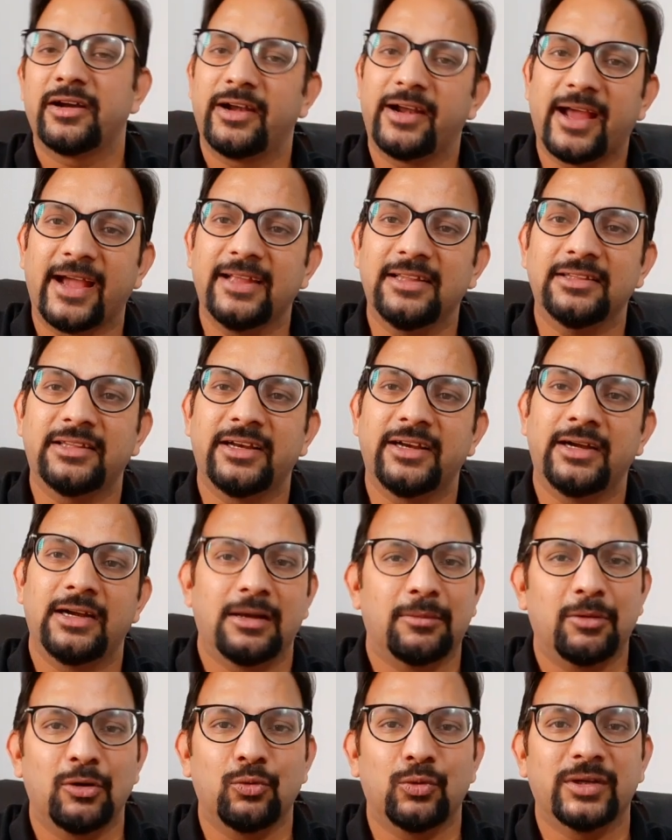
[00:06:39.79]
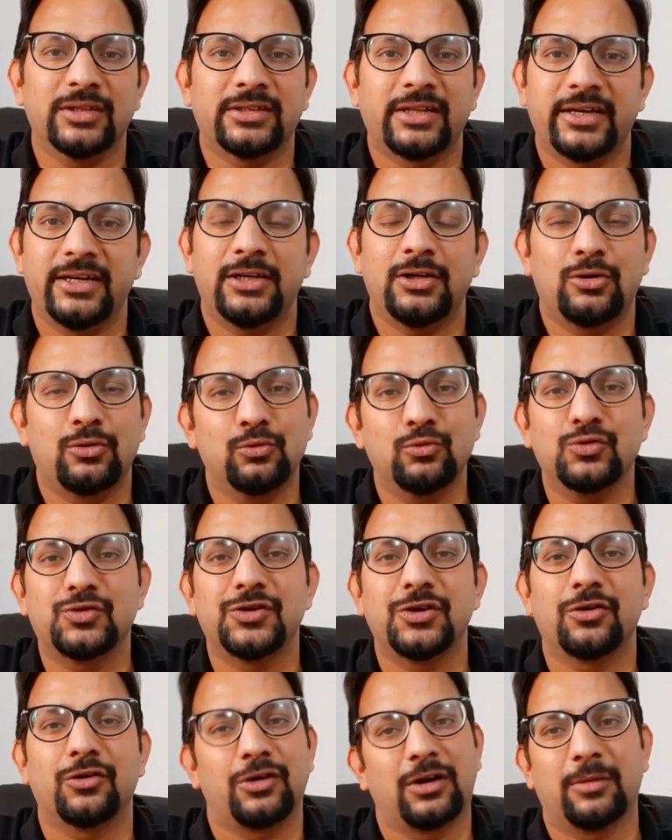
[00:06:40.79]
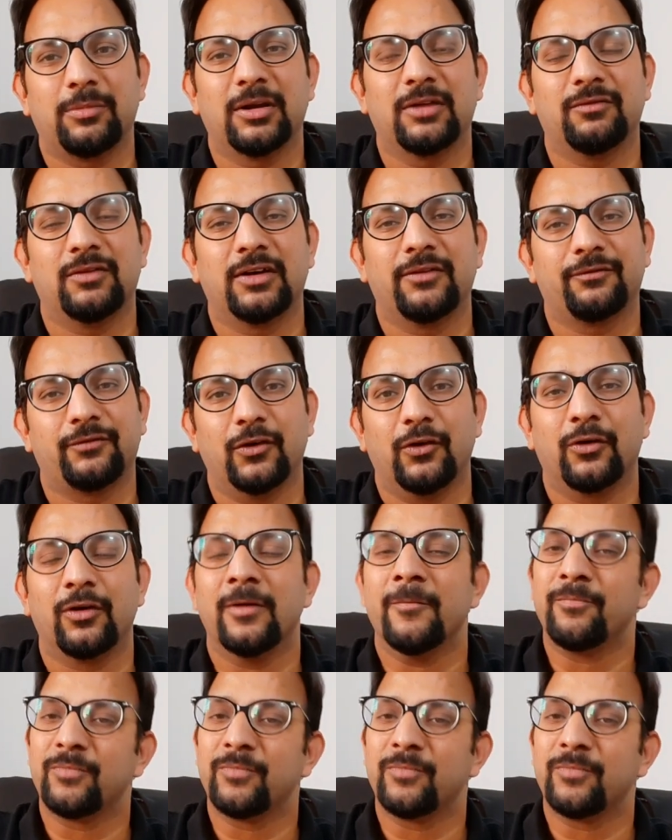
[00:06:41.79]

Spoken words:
9311320114.